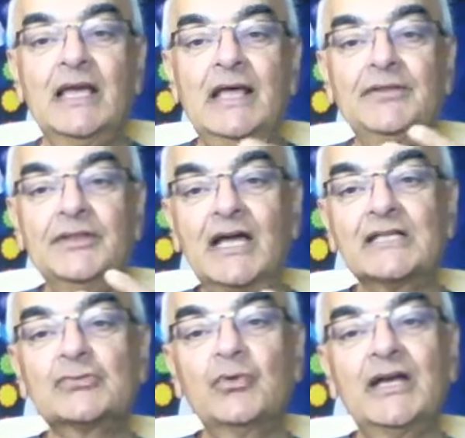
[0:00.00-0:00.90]
And
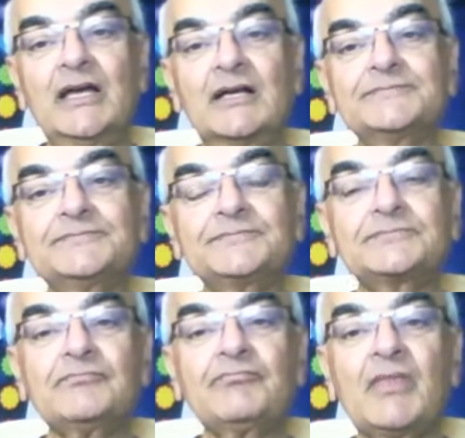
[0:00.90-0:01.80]
that's where
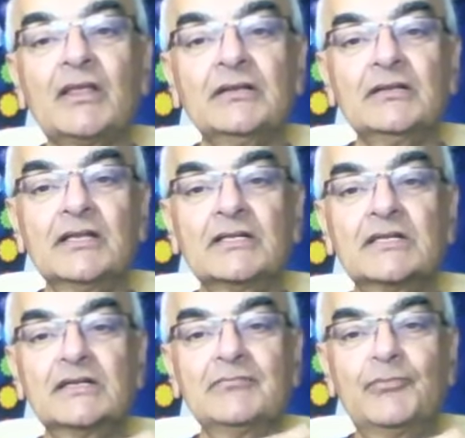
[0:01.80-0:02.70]
there is
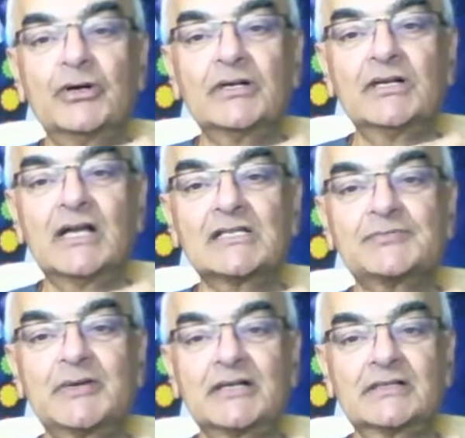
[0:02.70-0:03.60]
an important
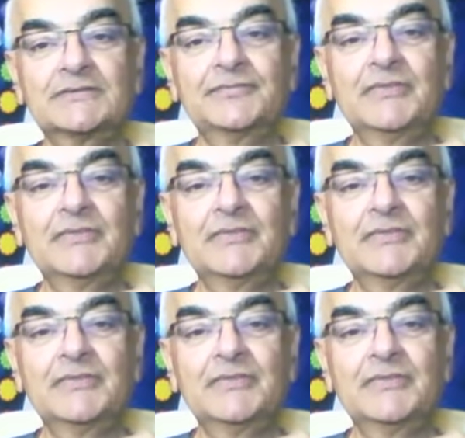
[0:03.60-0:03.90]
aspect